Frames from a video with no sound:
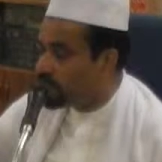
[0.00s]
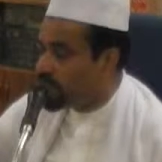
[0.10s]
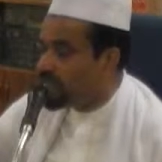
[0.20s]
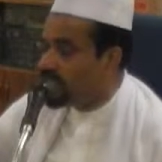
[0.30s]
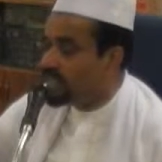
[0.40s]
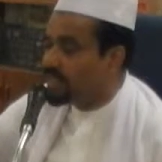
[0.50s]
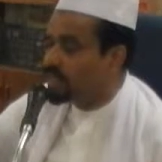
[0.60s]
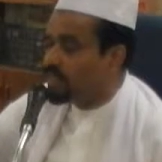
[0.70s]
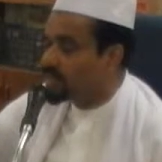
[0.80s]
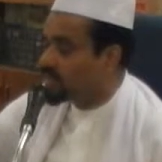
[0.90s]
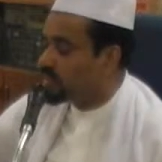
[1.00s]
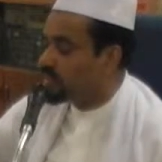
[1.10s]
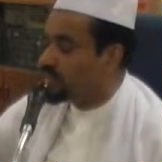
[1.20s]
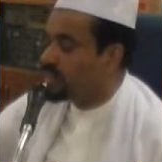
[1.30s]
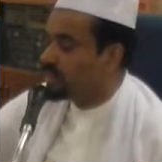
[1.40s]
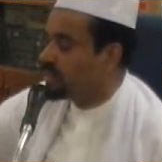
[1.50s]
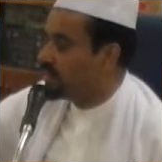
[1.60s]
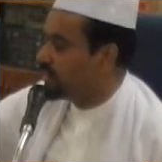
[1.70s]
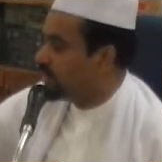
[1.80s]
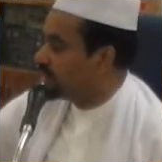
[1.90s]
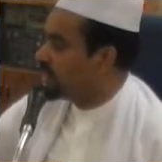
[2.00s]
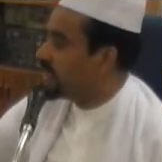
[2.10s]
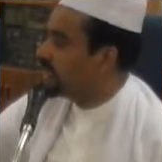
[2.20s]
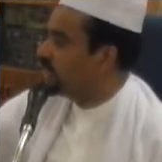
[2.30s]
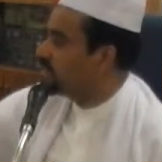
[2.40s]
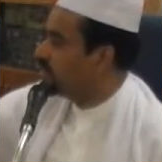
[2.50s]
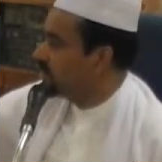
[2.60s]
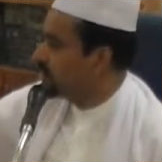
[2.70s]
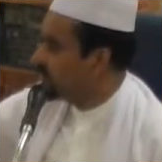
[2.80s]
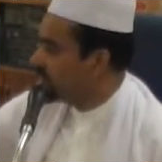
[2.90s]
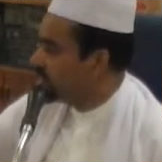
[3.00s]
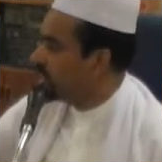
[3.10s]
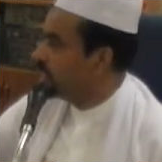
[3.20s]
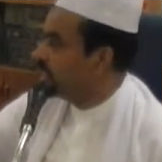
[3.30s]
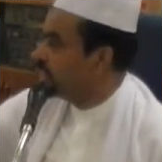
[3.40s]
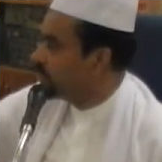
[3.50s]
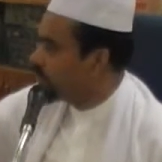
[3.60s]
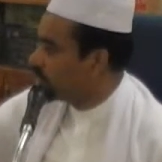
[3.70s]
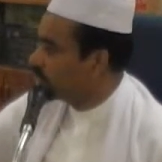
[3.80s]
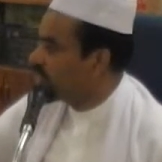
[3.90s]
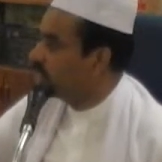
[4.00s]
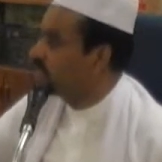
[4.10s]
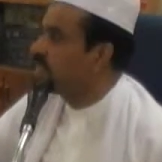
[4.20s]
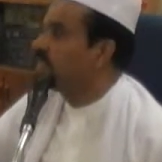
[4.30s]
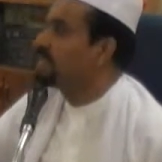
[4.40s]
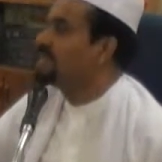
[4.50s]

me, your servant, Izan, did prostration.